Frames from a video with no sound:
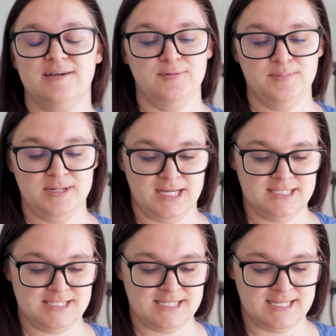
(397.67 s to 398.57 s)
it would be
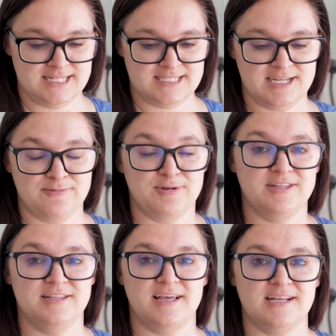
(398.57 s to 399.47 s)
nice to get it done
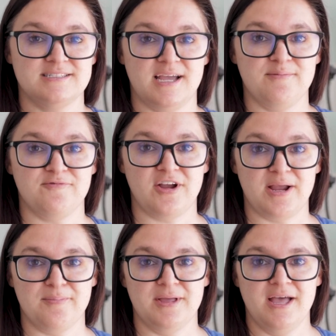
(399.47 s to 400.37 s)
within that time
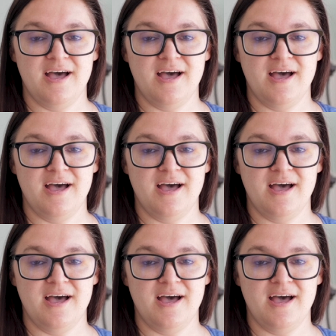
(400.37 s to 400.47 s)
frame.